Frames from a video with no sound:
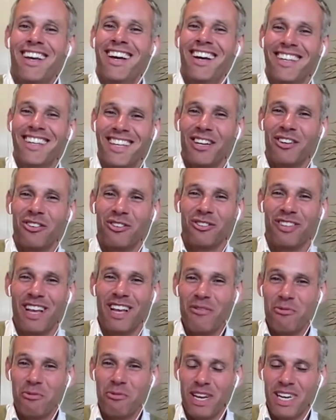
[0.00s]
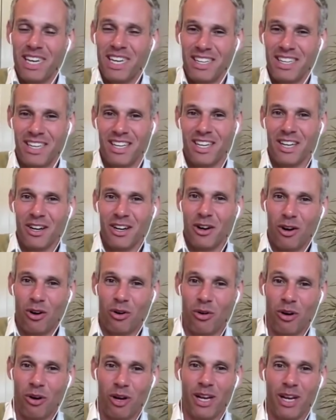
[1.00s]
I cannot say when,
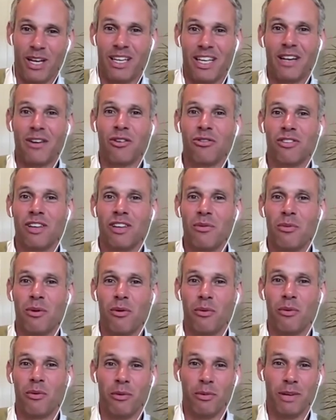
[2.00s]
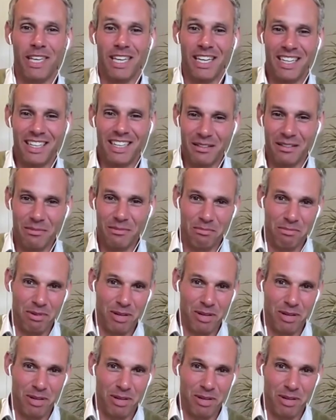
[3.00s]
and I cannot say what will be in it,